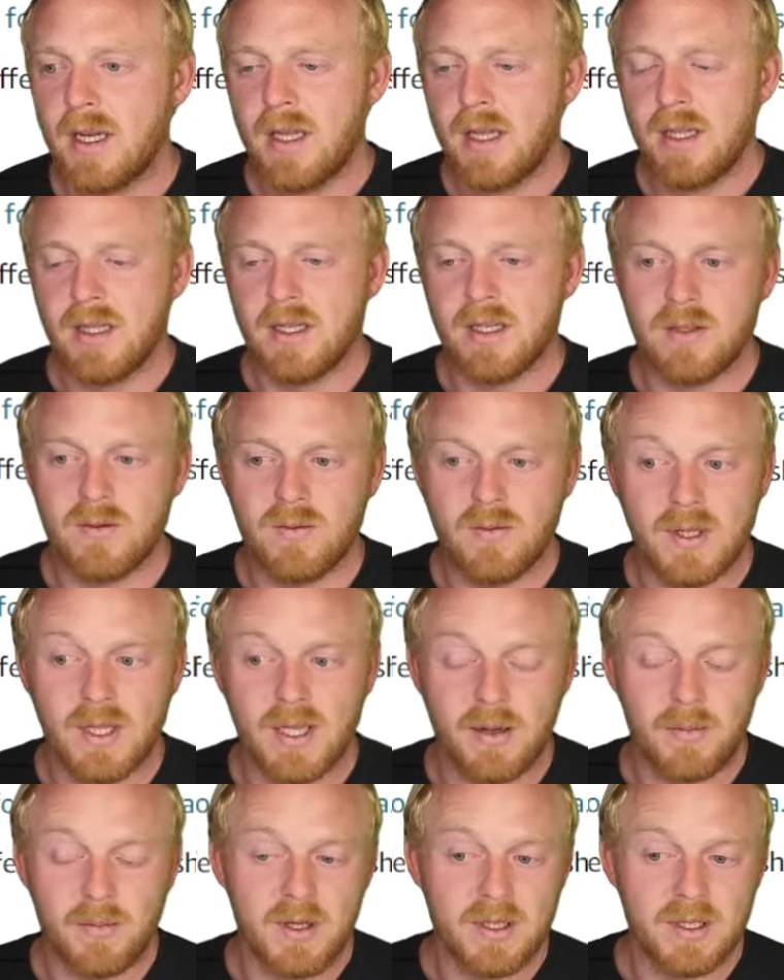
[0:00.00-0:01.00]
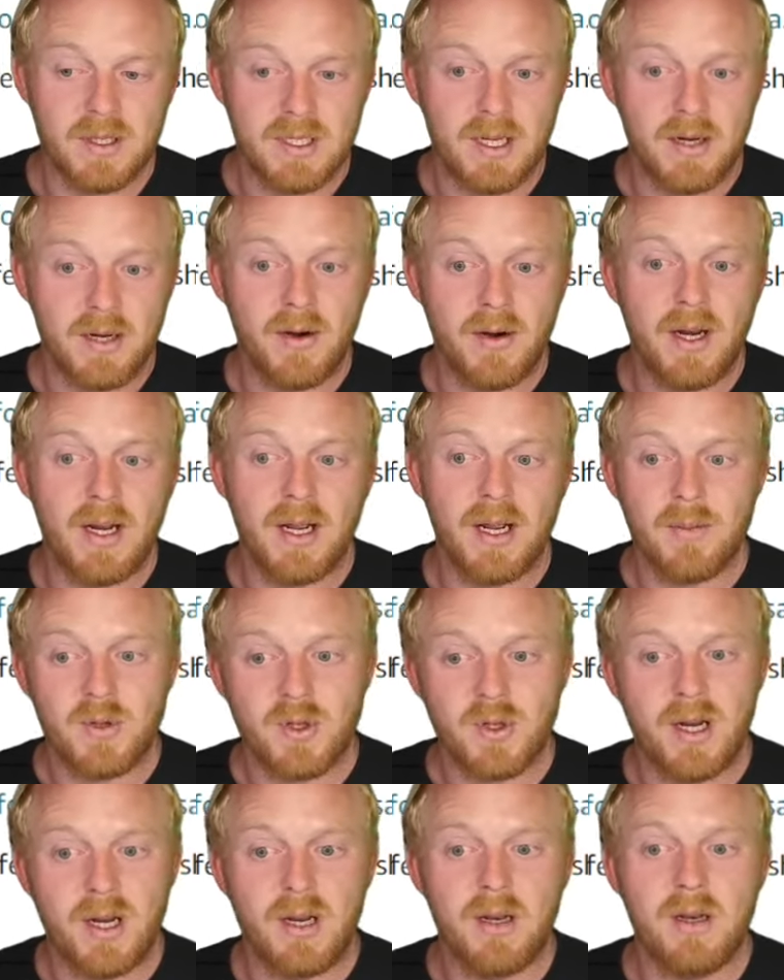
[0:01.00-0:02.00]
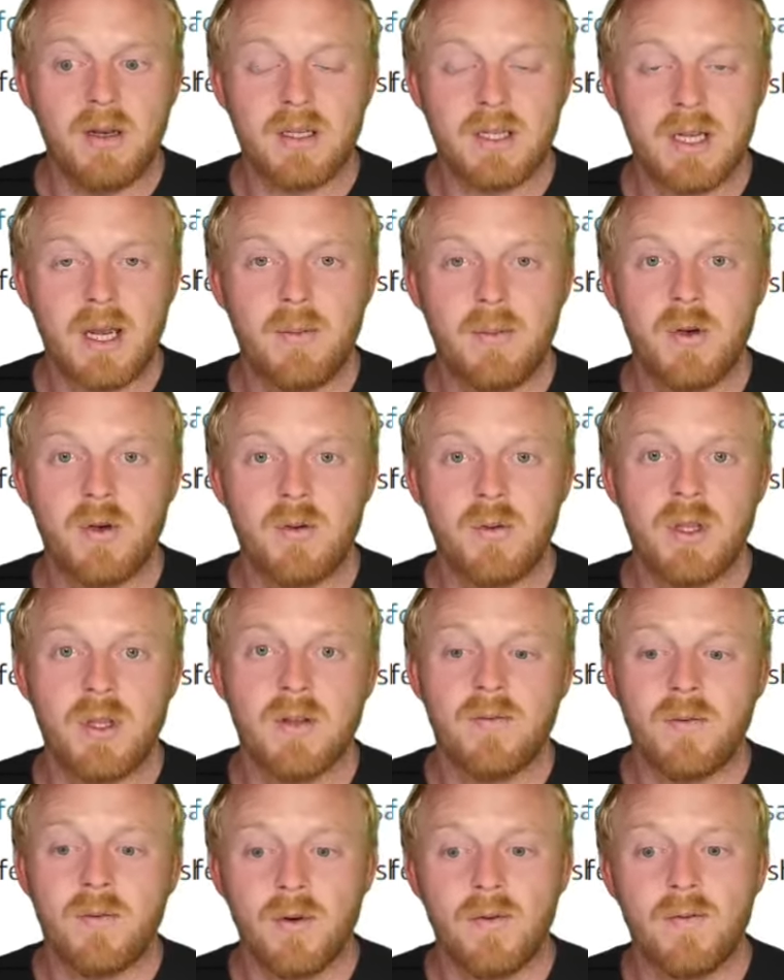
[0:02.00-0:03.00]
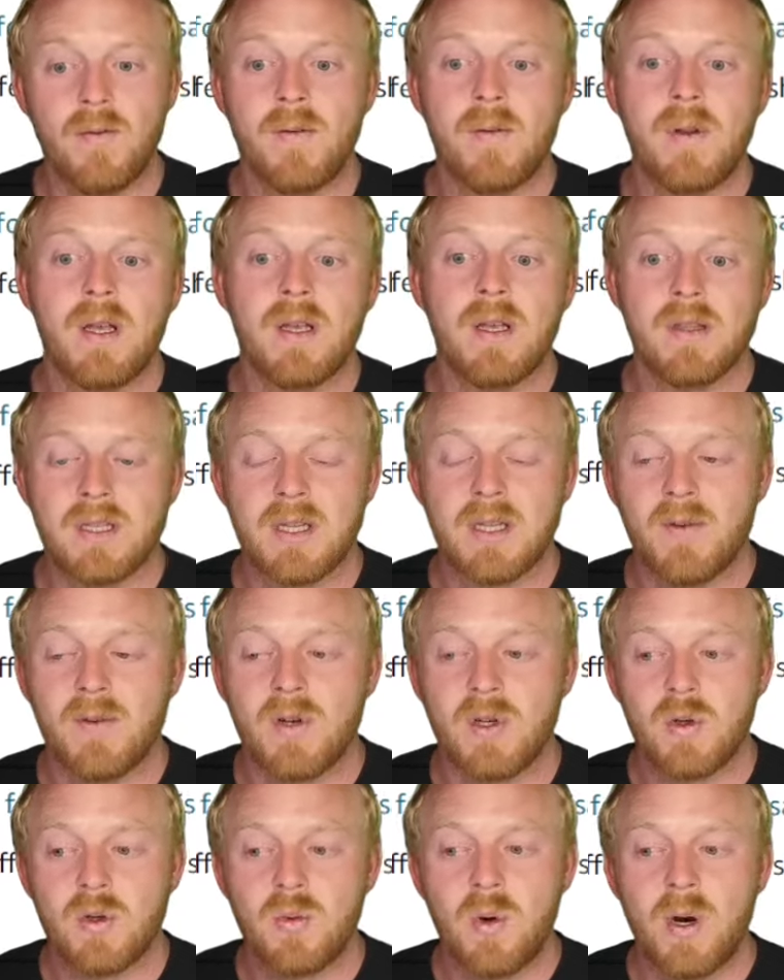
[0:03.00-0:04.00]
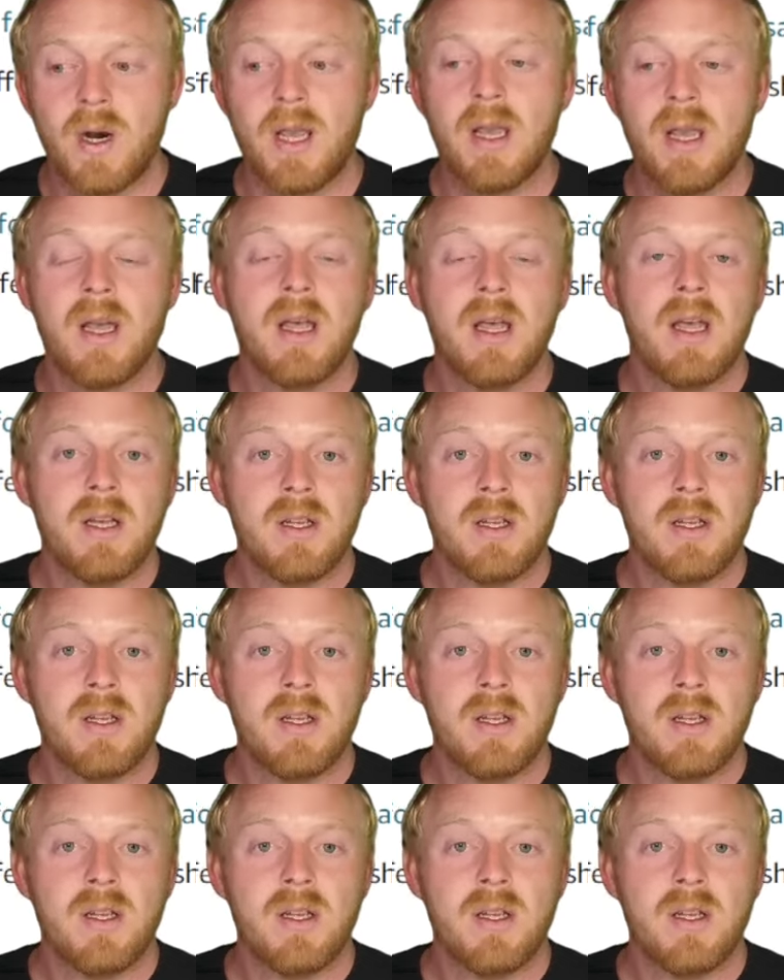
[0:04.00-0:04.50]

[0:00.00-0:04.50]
This is one that I'm considering. I'm trying to decide between the 450 and the 720.